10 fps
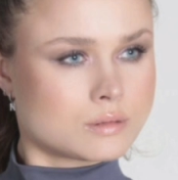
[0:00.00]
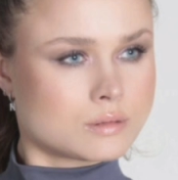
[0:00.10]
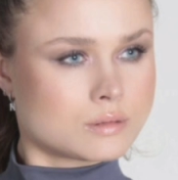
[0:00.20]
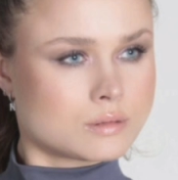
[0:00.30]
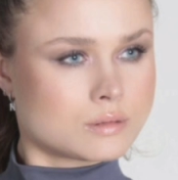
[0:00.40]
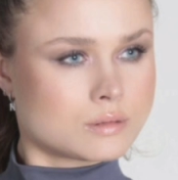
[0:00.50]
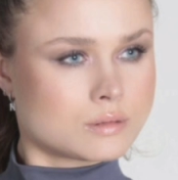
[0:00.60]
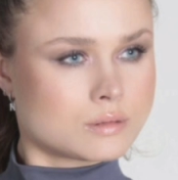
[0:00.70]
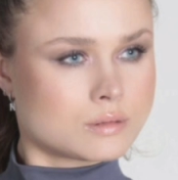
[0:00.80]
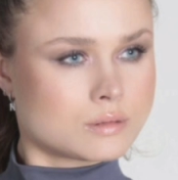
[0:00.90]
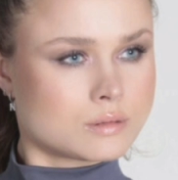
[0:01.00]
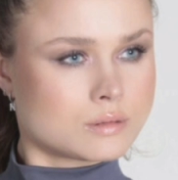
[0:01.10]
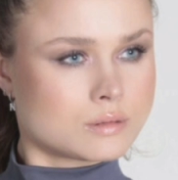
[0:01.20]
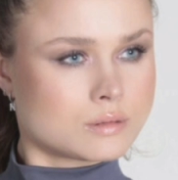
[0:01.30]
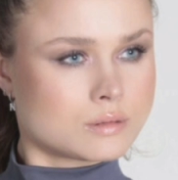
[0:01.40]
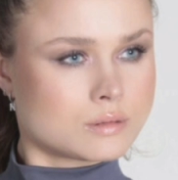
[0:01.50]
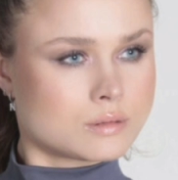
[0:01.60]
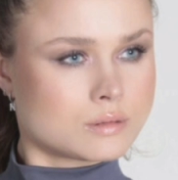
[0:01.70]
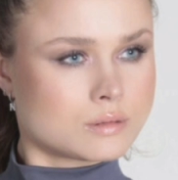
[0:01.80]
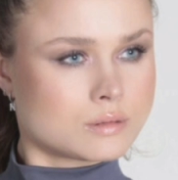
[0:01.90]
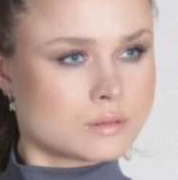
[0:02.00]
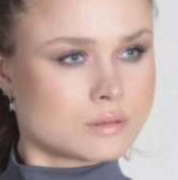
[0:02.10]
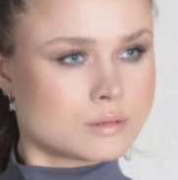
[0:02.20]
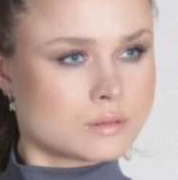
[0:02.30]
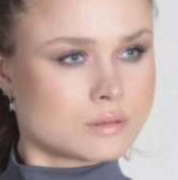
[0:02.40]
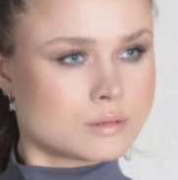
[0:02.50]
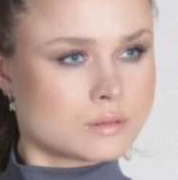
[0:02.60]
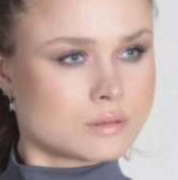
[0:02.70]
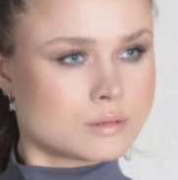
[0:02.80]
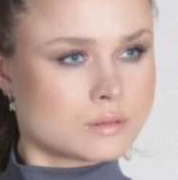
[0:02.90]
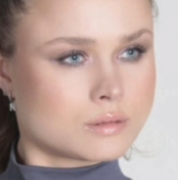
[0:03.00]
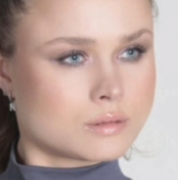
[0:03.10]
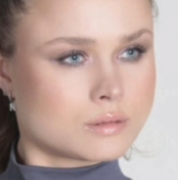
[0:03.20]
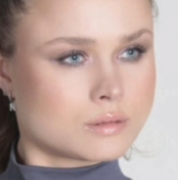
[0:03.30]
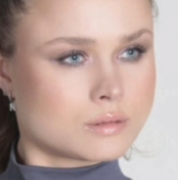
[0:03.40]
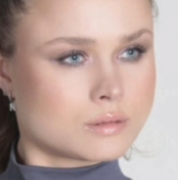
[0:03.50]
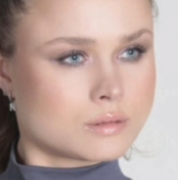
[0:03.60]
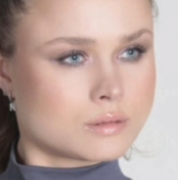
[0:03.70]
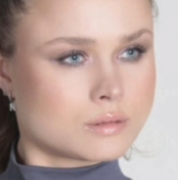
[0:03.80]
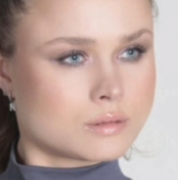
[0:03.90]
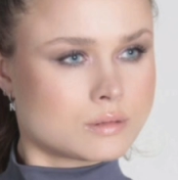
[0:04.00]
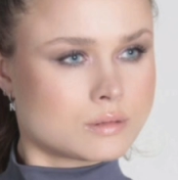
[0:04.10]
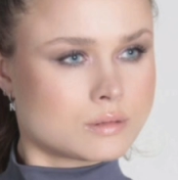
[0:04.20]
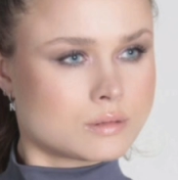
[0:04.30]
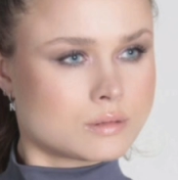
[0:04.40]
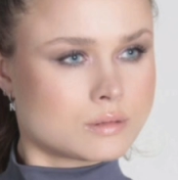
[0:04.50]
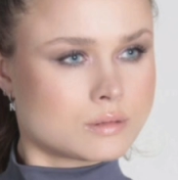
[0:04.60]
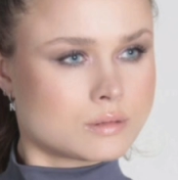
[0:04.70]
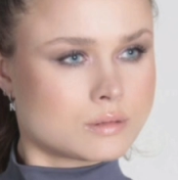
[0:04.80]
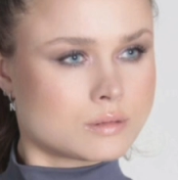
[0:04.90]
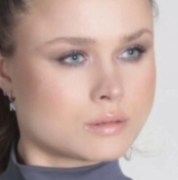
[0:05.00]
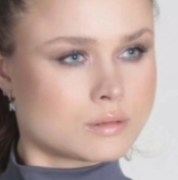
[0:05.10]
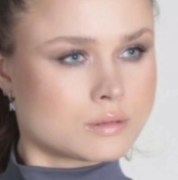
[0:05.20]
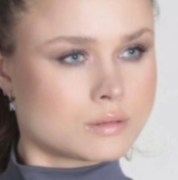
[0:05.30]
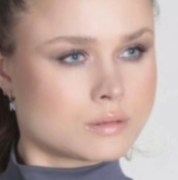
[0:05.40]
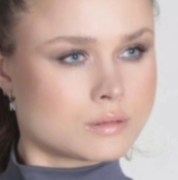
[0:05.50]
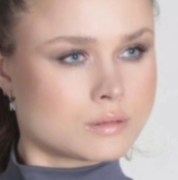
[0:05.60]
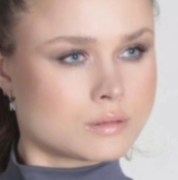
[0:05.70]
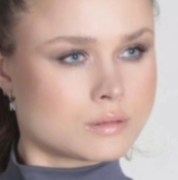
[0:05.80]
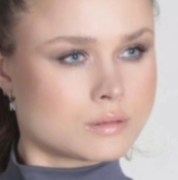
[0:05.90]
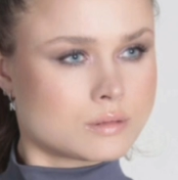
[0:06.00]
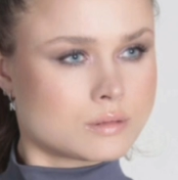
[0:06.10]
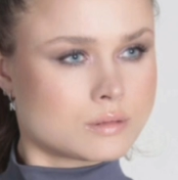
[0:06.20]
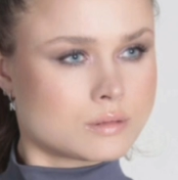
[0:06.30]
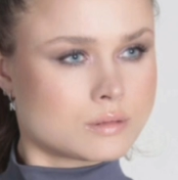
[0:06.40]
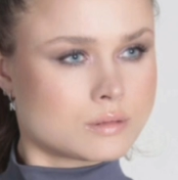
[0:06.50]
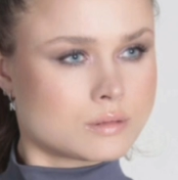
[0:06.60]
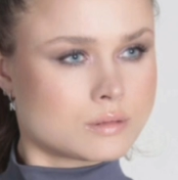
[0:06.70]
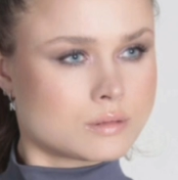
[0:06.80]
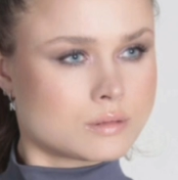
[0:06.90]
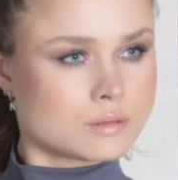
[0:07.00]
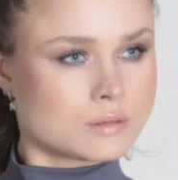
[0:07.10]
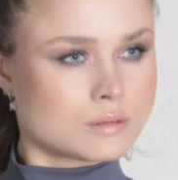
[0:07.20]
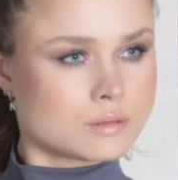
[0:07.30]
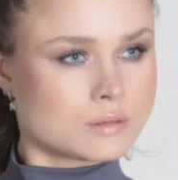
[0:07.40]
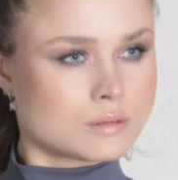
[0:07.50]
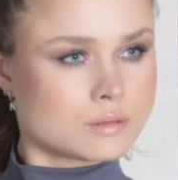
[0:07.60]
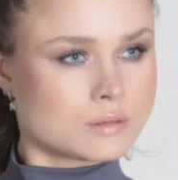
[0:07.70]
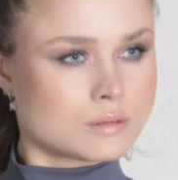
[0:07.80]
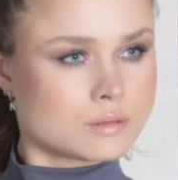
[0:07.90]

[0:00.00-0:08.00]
The face doesn't move, so there is nothing to read.